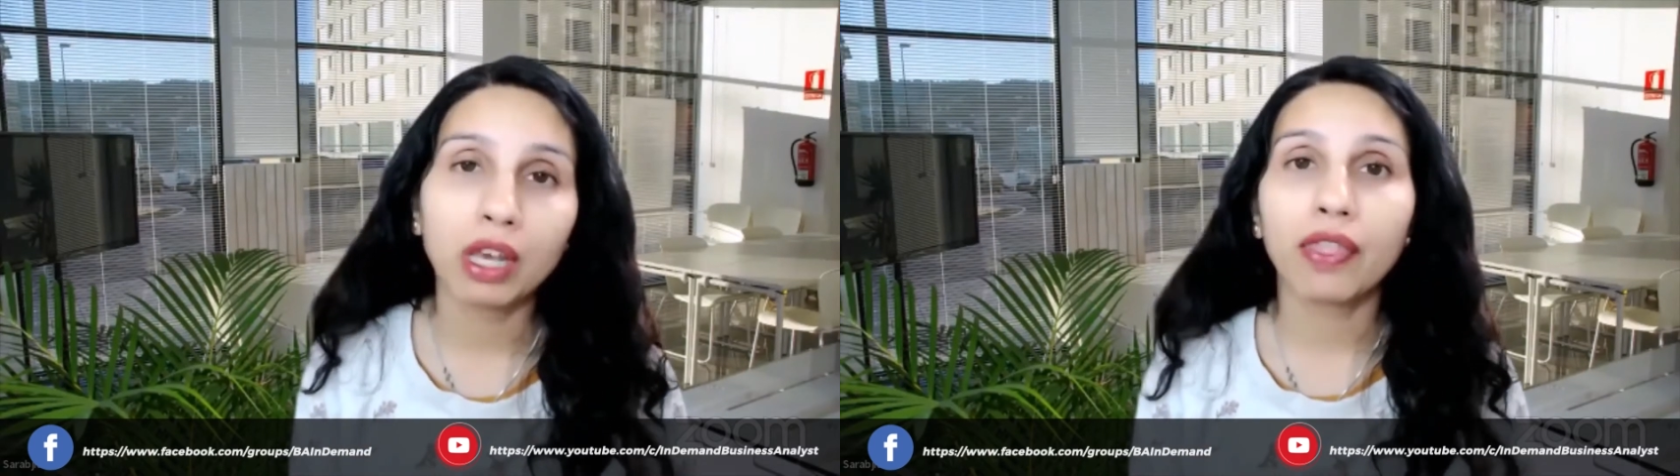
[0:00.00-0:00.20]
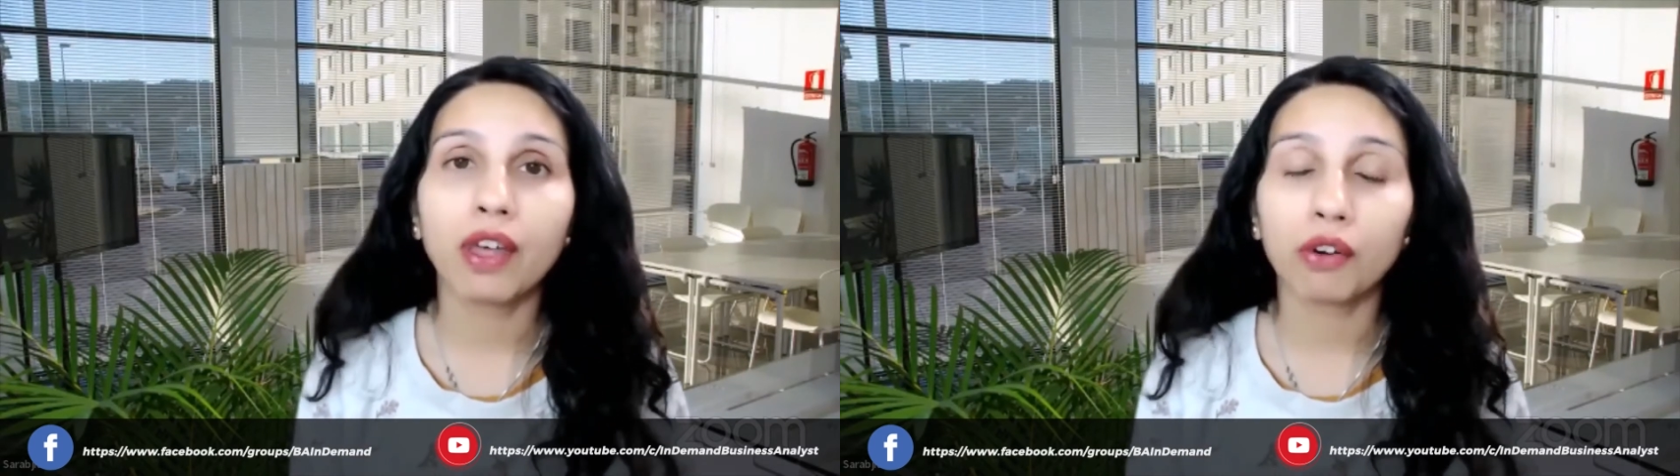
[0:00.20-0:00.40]

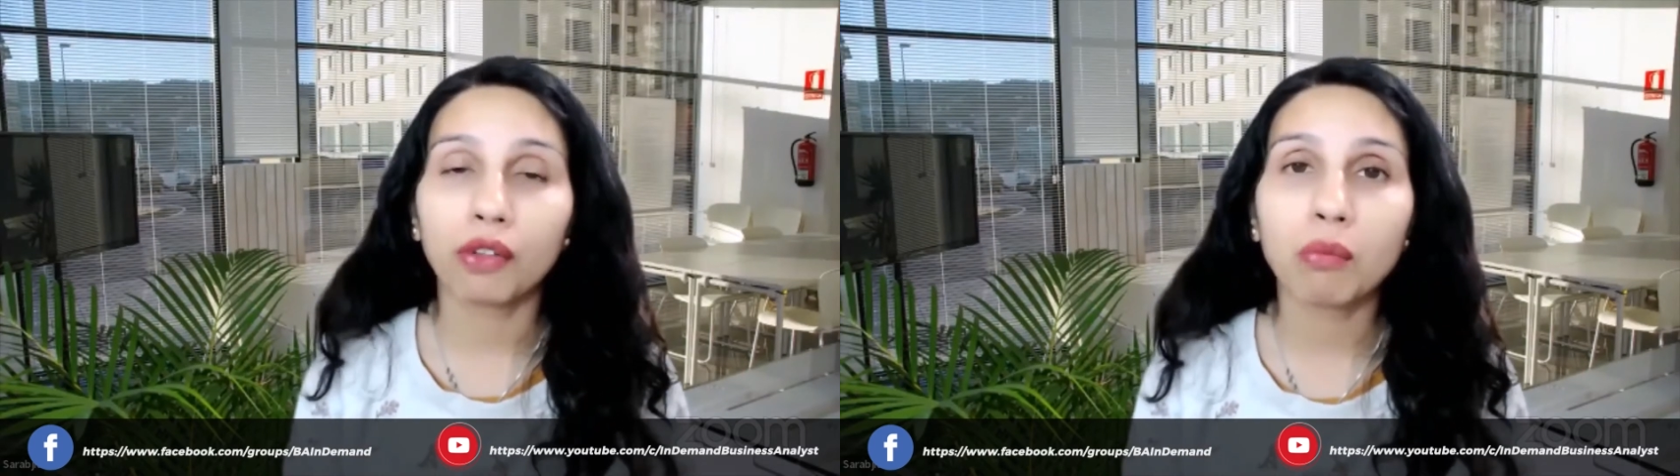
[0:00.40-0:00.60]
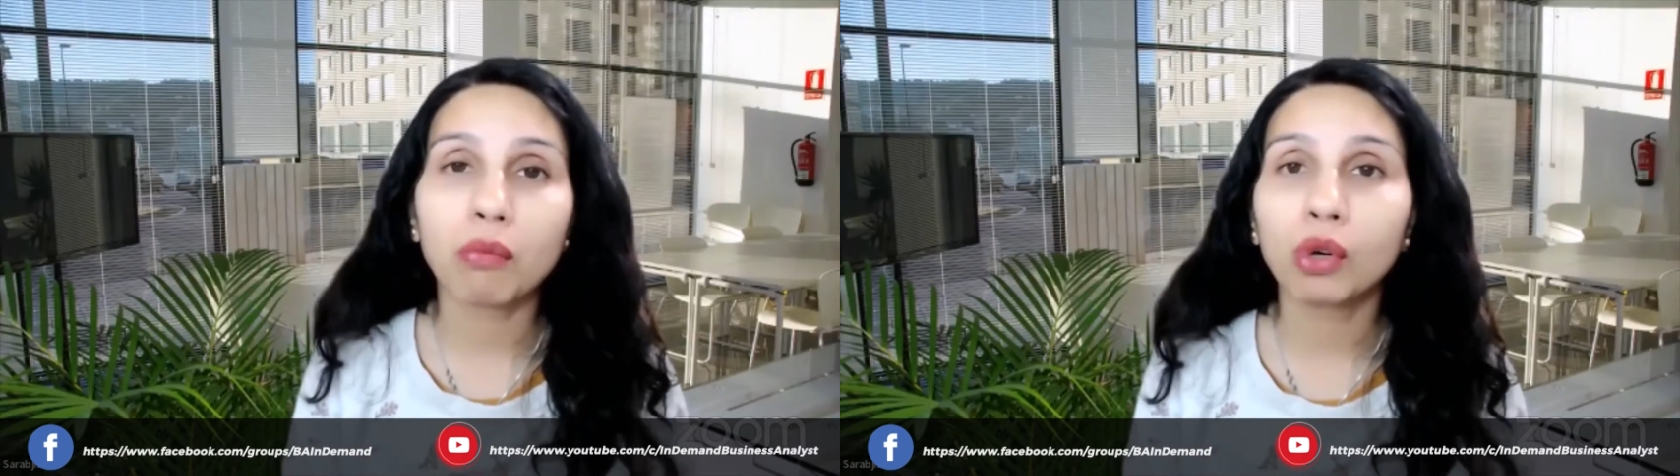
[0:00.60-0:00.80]
that are
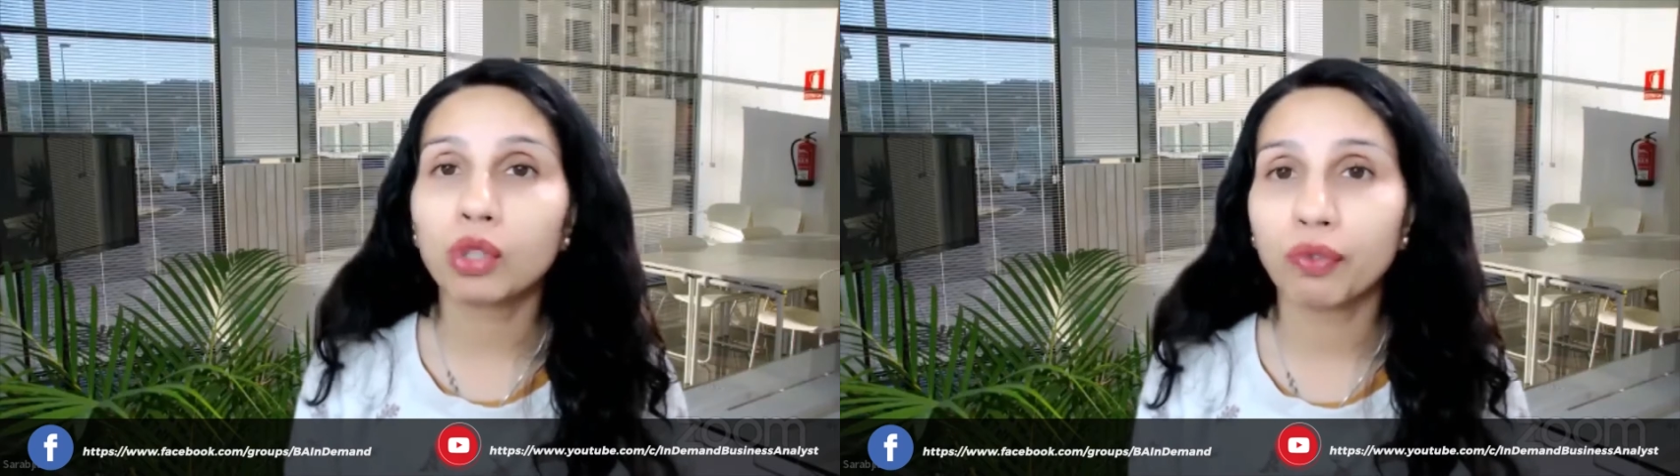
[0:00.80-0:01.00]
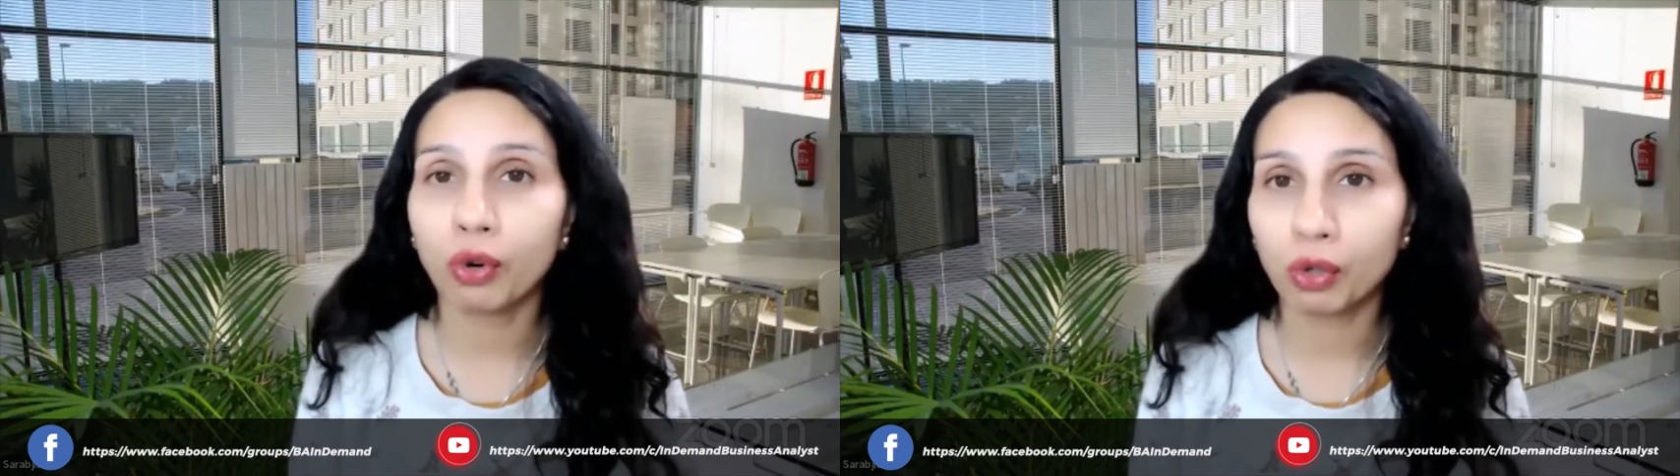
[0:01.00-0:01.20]
the
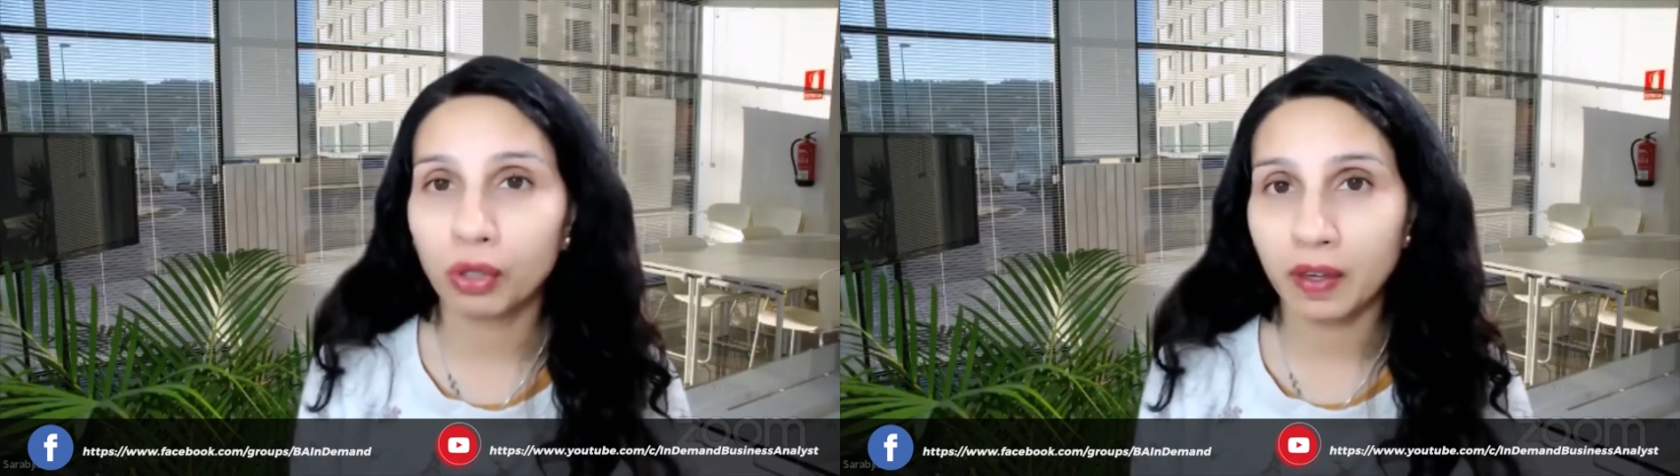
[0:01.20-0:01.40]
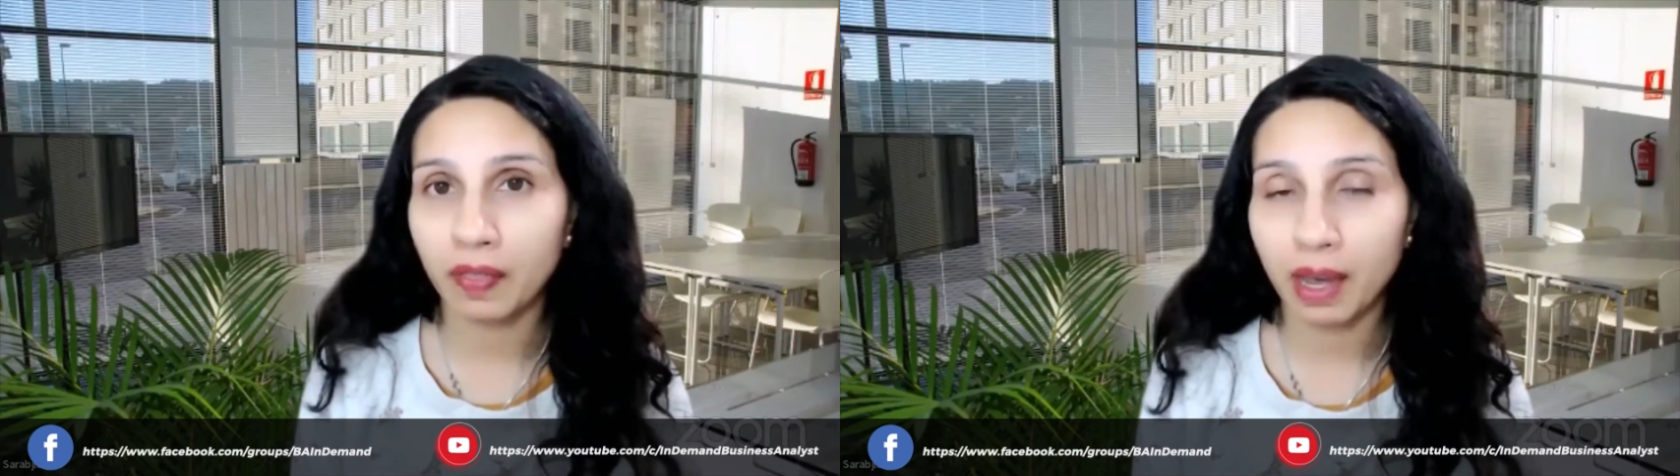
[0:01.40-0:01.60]
most
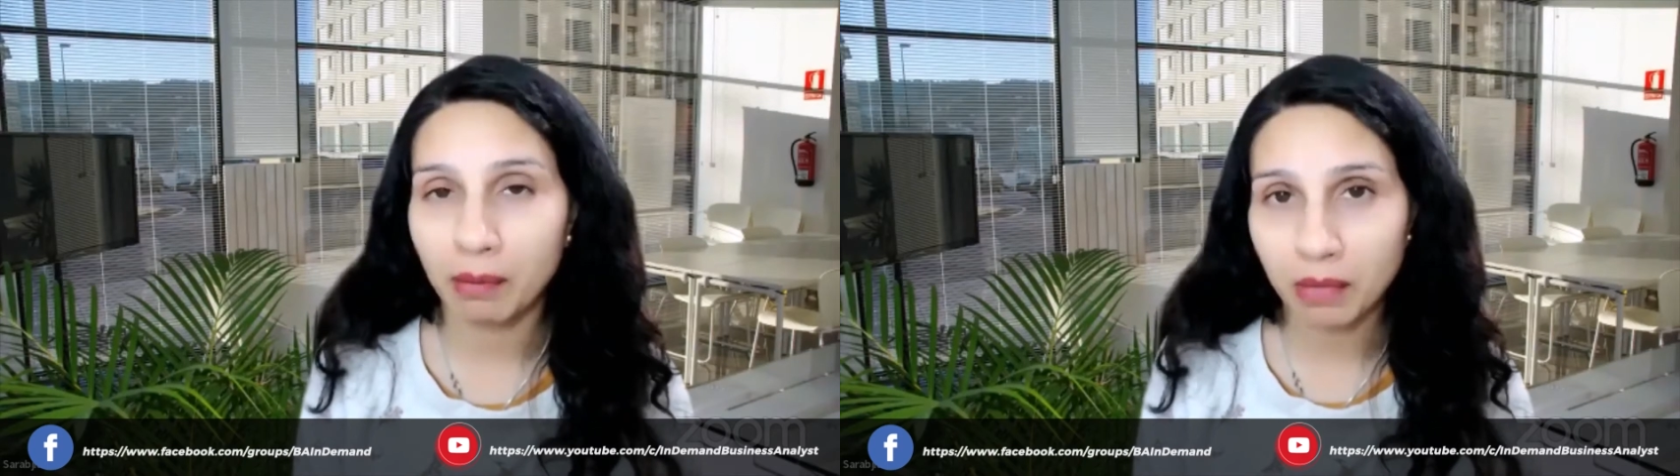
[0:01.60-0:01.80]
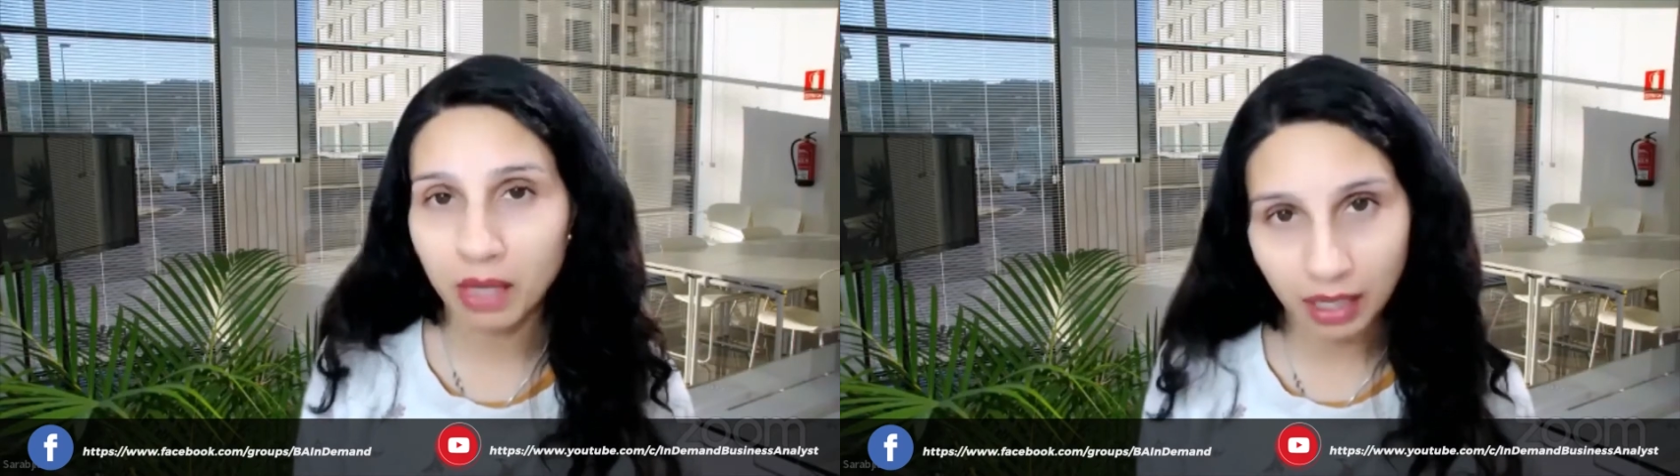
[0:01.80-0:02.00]
vocal in
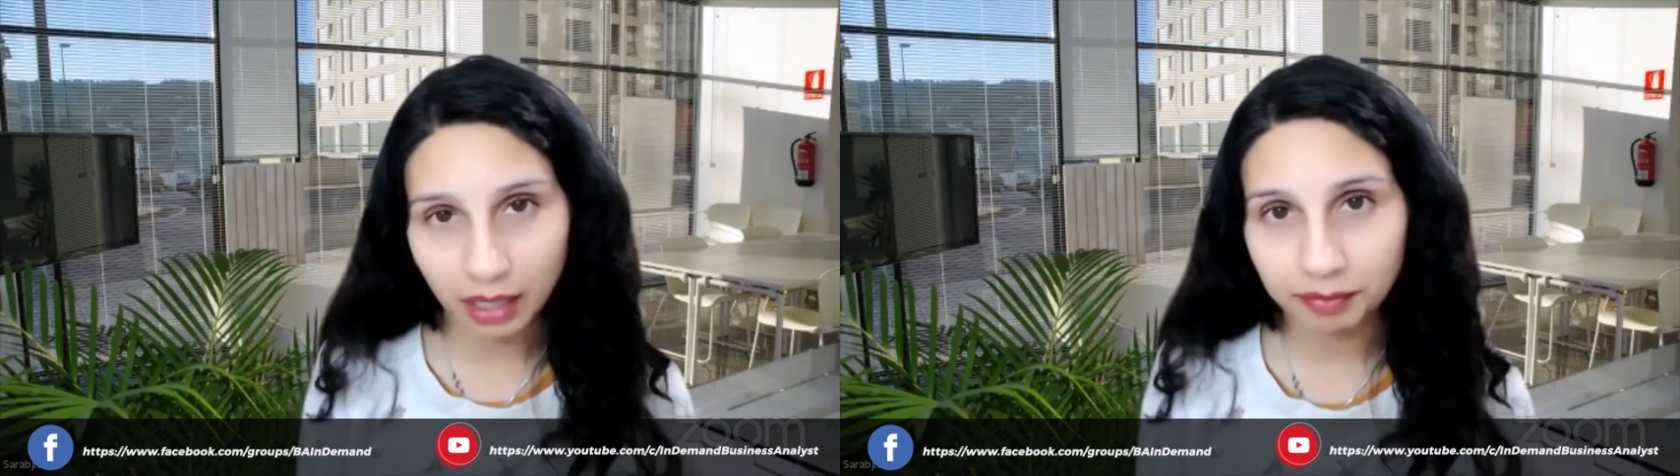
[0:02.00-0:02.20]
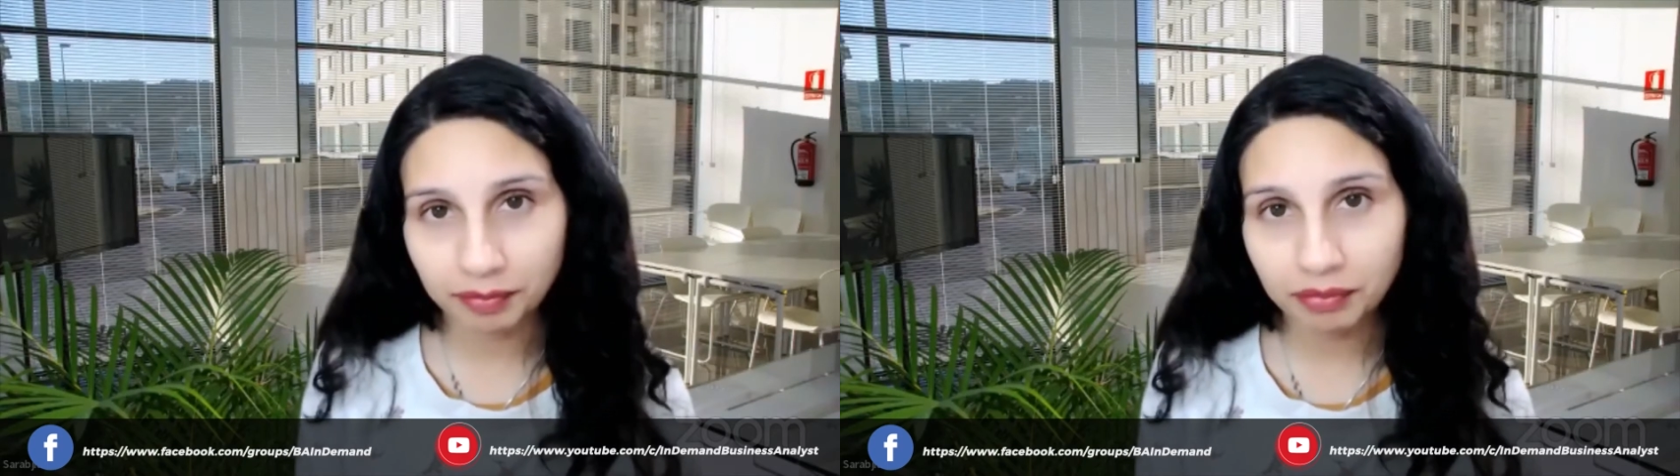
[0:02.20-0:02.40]
that meeting.